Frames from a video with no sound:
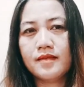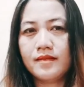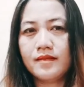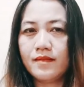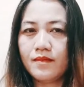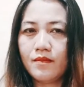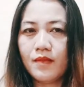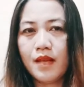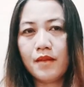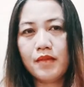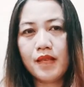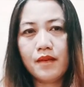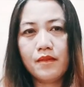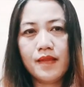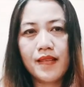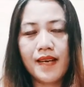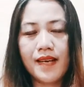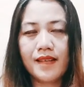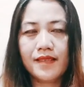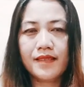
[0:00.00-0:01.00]
blah blah
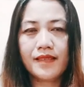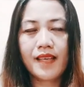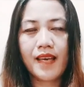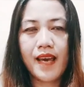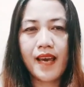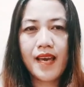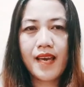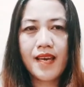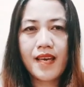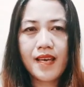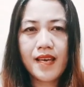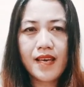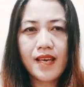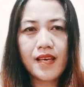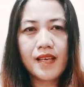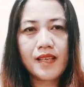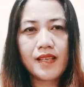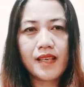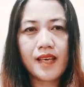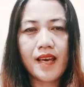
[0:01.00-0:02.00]
blah. Okay?
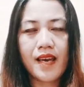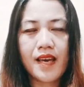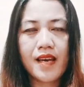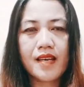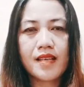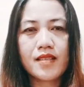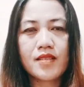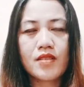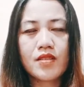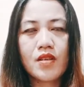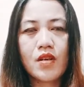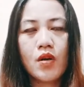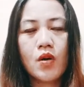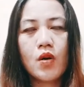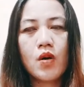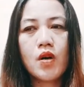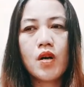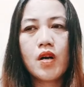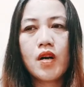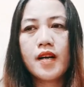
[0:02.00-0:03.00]
Yes.
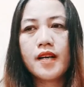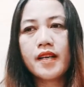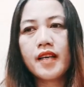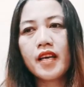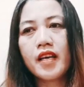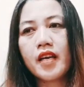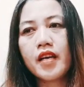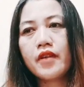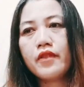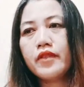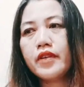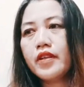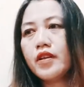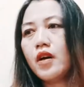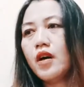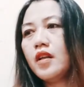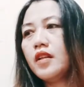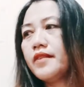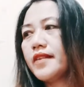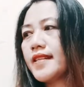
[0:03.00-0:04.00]
Or he would
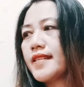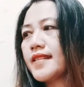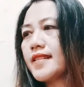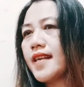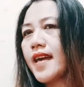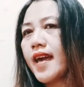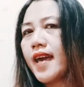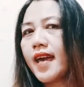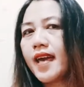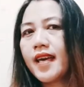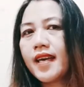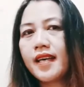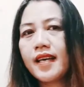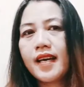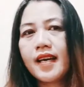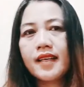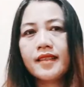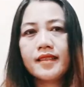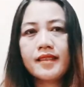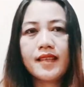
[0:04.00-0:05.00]
always say,
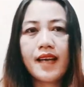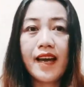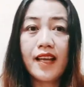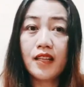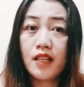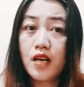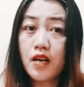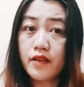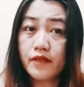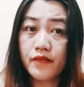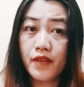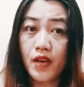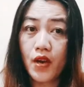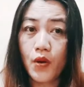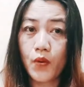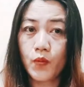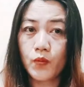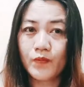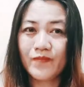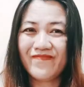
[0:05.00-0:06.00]
"I love you."